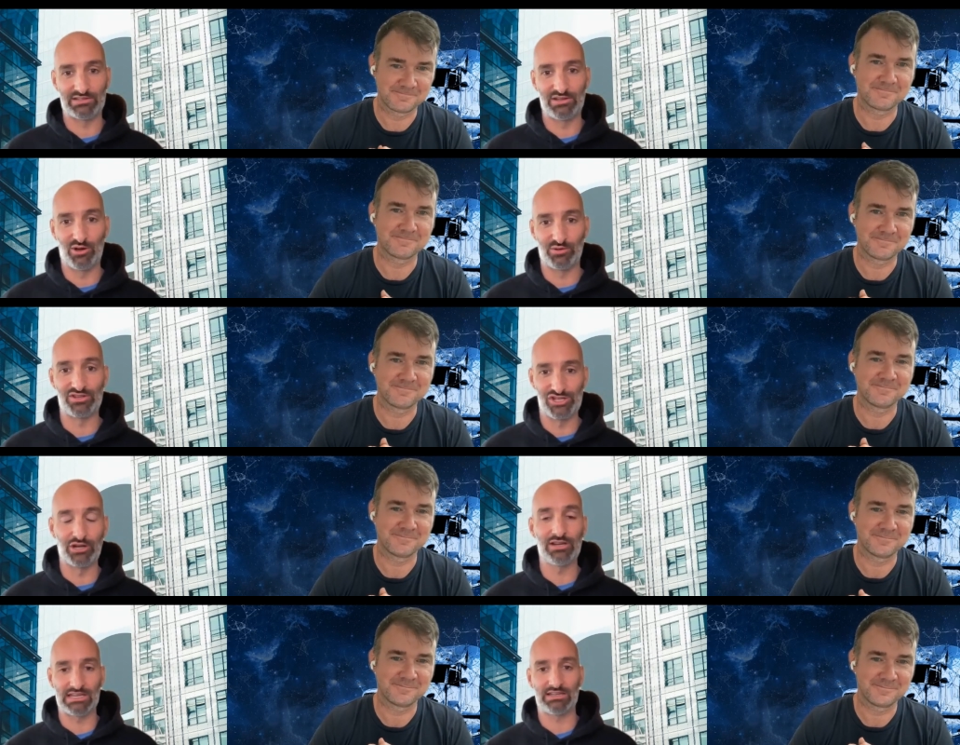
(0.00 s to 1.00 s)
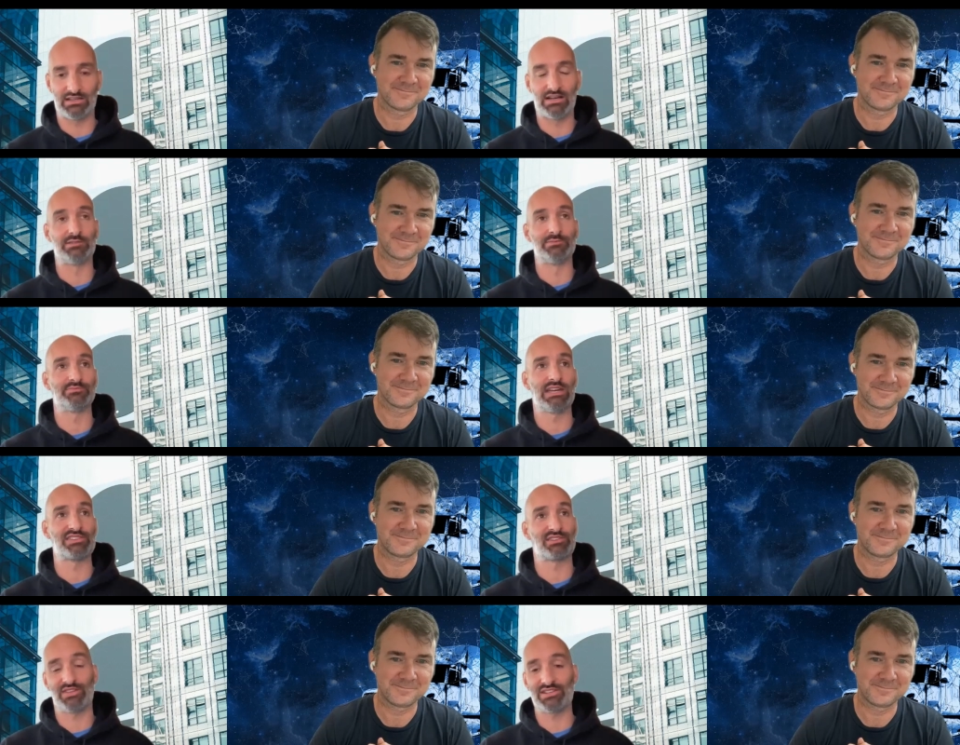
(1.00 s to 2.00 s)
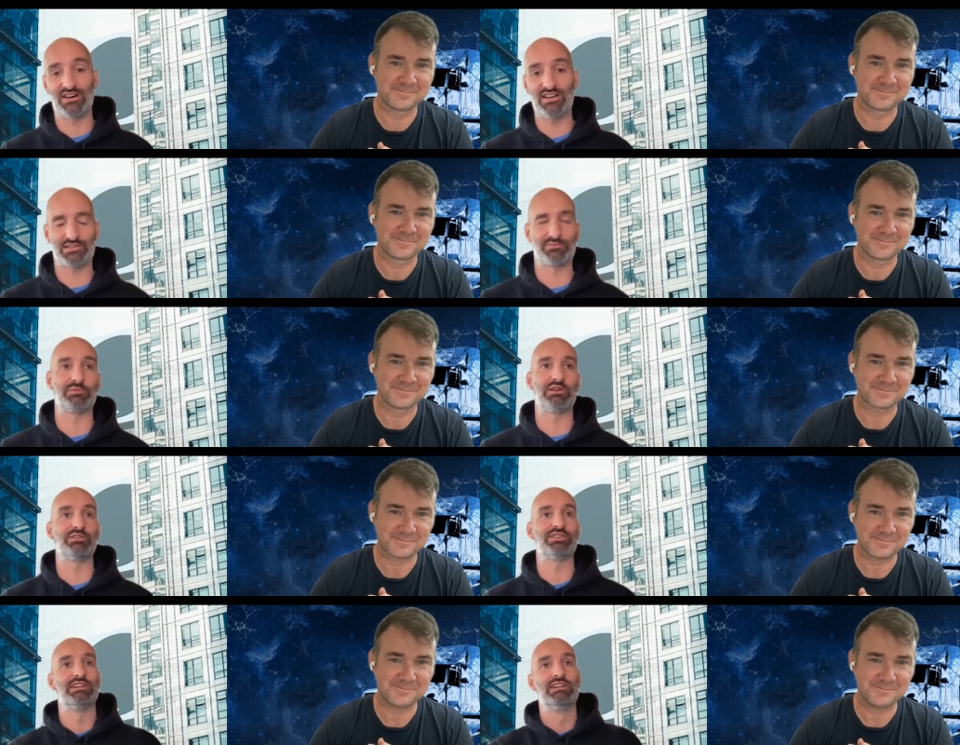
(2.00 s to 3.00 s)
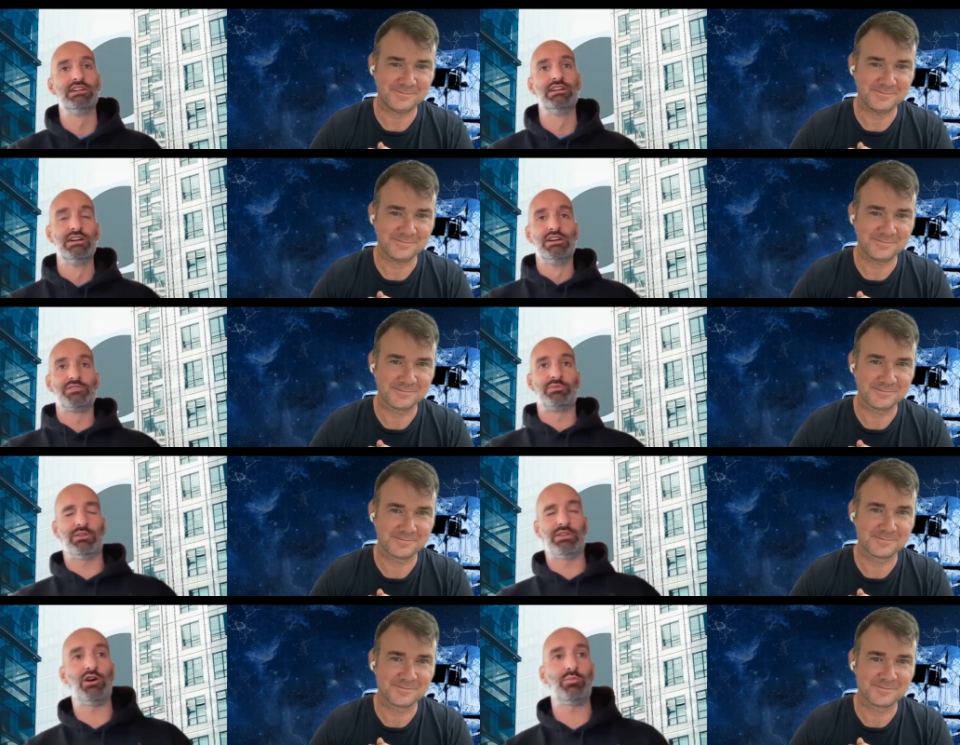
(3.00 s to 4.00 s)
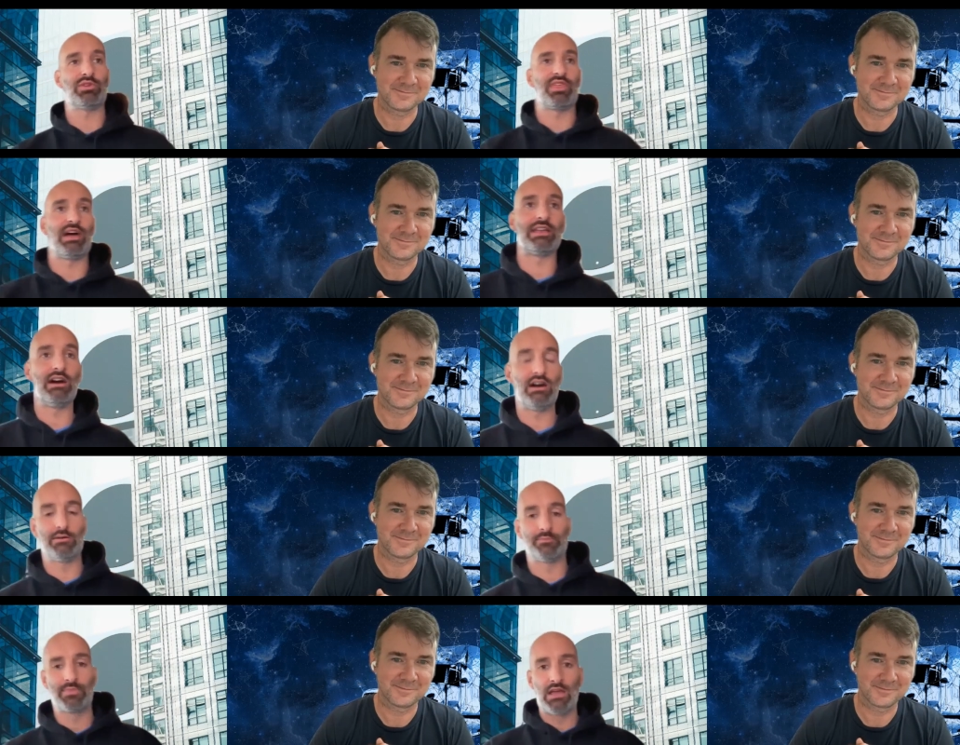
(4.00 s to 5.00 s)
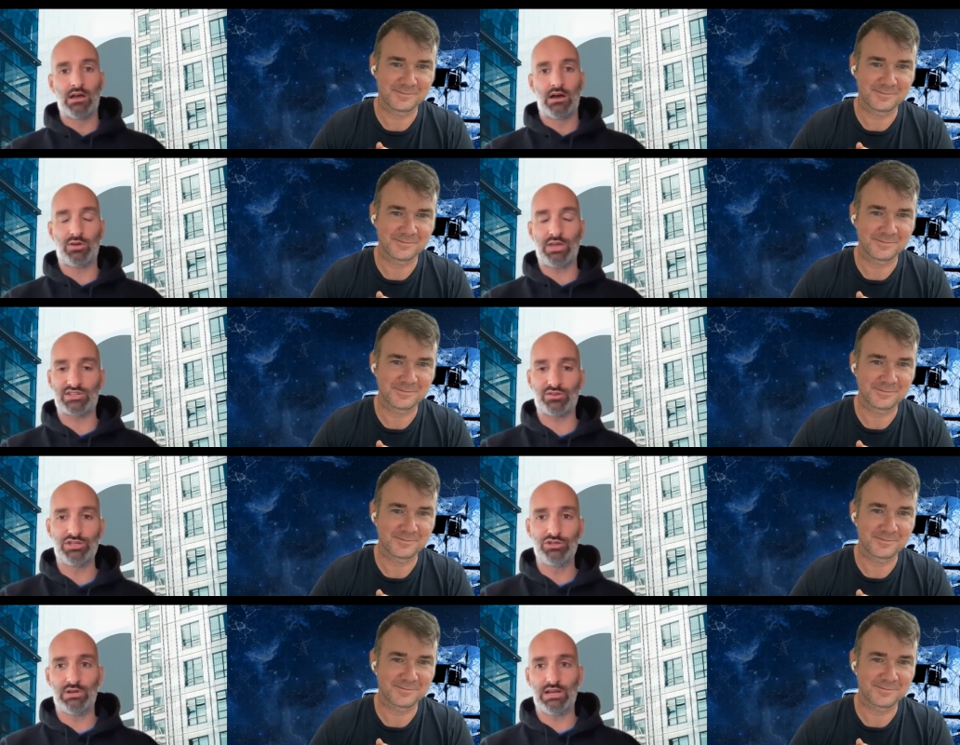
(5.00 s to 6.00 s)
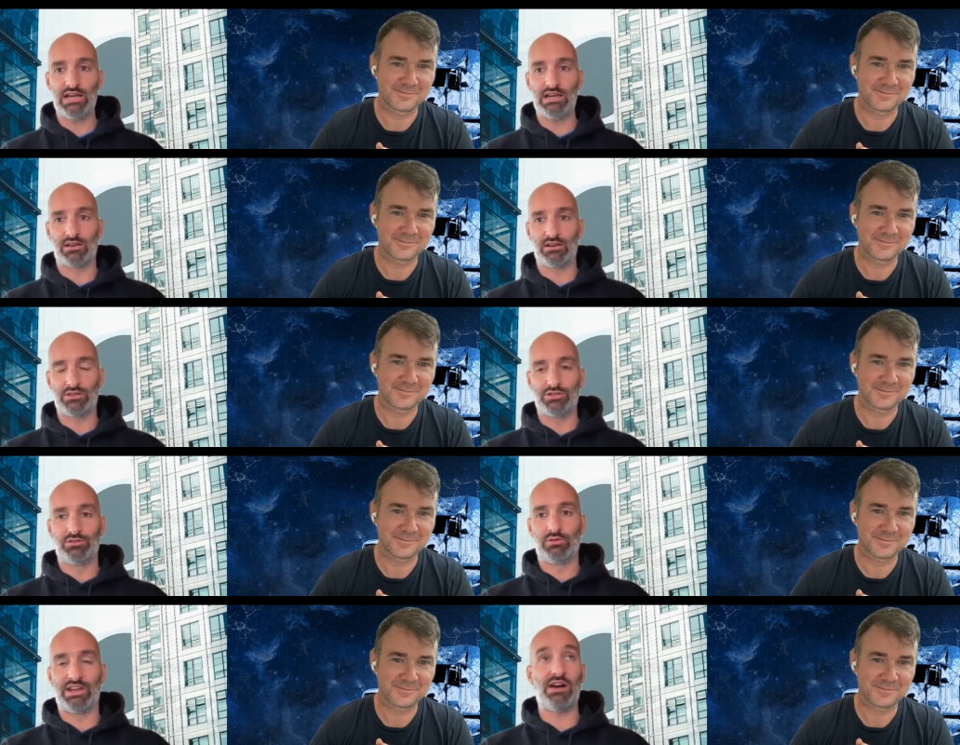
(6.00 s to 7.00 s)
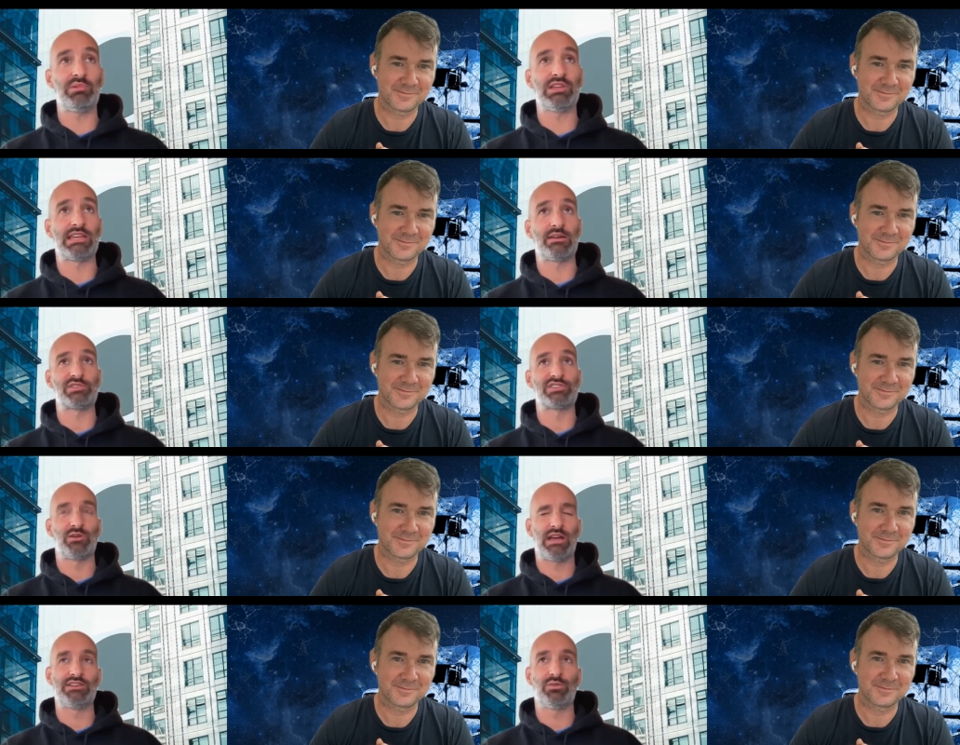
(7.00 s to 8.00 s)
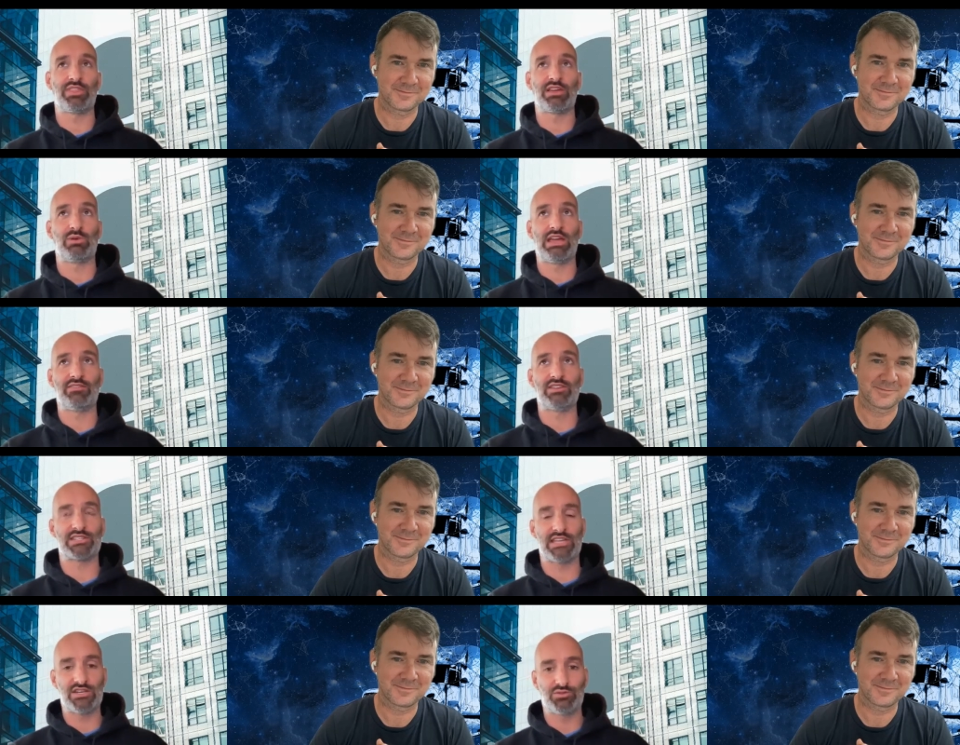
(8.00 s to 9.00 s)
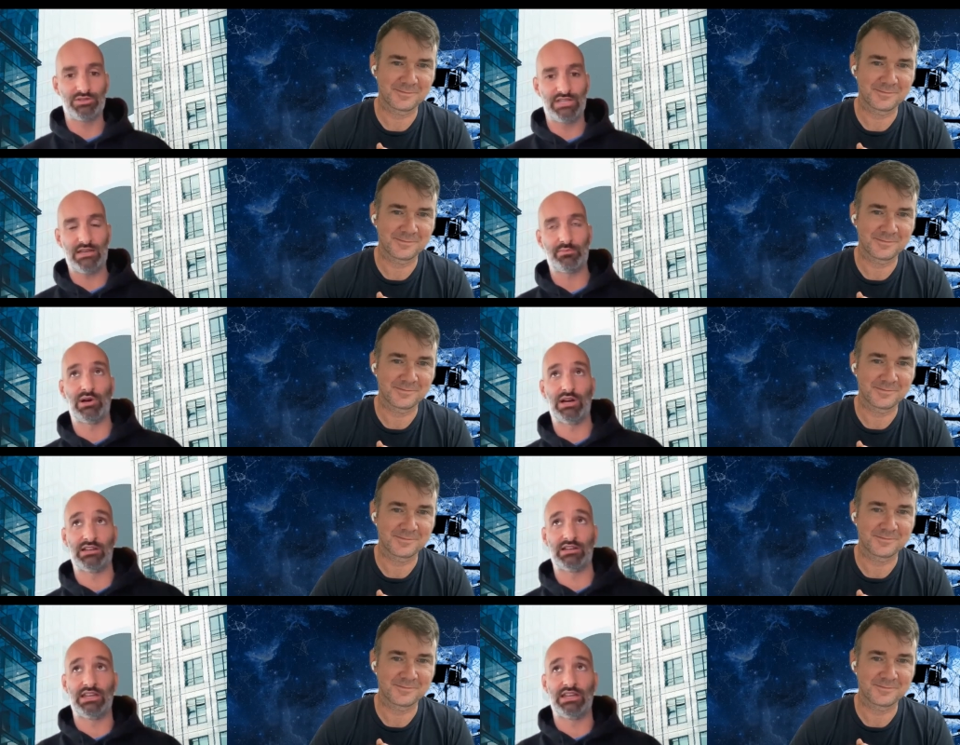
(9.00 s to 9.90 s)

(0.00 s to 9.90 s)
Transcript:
Speaker 1: and know the journey. And so that's awesome to be able to help with that. Okay, so you and I are going to do an Uplink episode. I don't think we have it scheduled yet, but